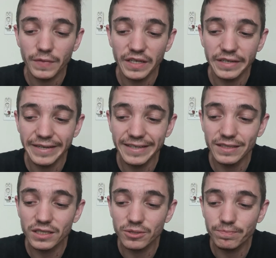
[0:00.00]
It
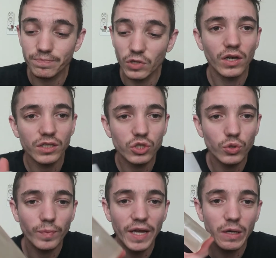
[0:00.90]
is, look,
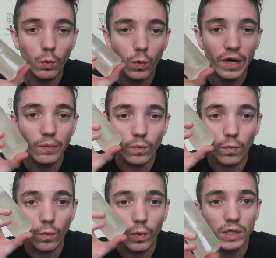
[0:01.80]
to make one
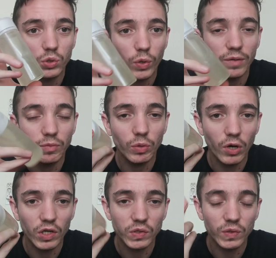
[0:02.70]
120ml
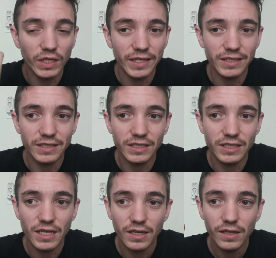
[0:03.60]
bottle
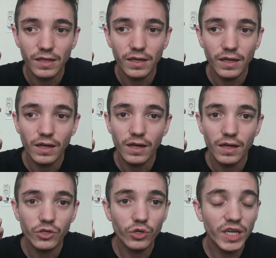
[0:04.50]
is,
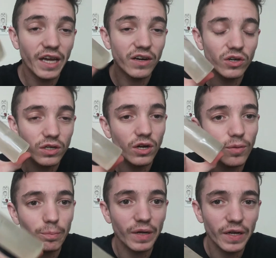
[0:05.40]
you cannot
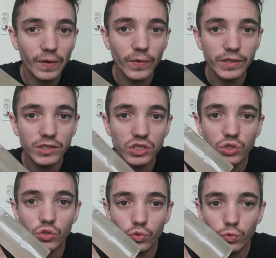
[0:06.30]
compare it
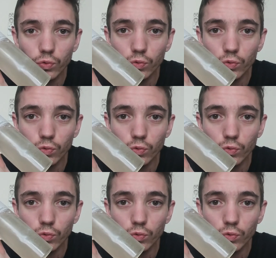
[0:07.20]
to